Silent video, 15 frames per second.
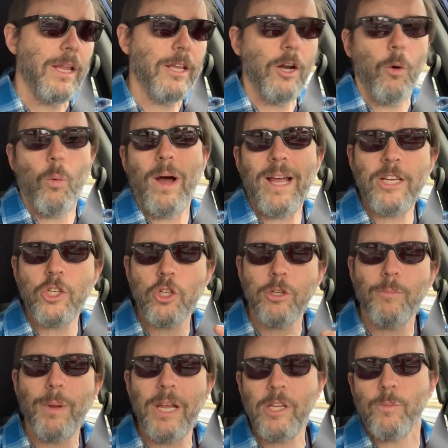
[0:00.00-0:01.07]
You know, why
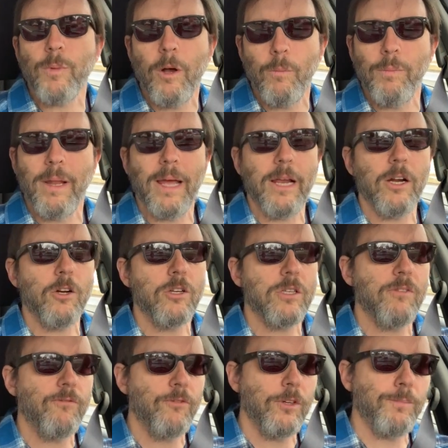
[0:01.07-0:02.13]
should baseball
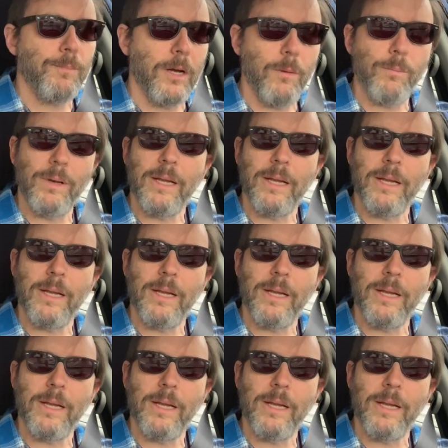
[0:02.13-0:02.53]
players and football